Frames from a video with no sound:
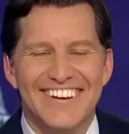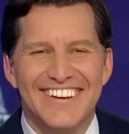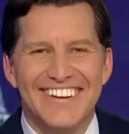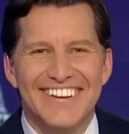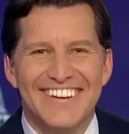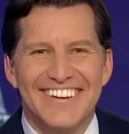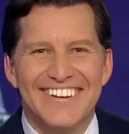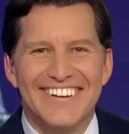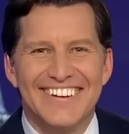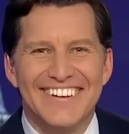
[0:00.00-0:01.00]

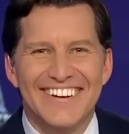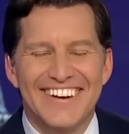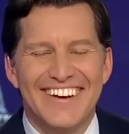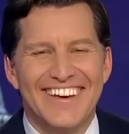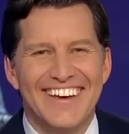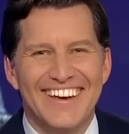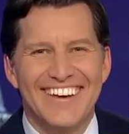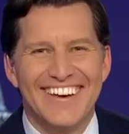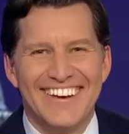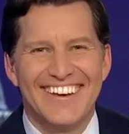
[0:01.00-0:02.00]

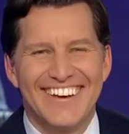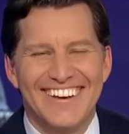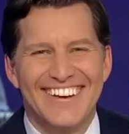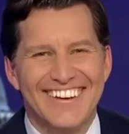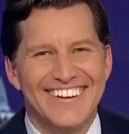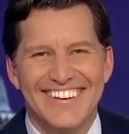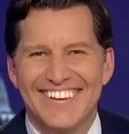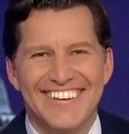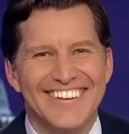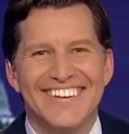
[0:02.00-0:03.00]

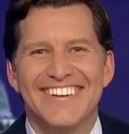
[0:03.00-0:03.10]
(not speaking)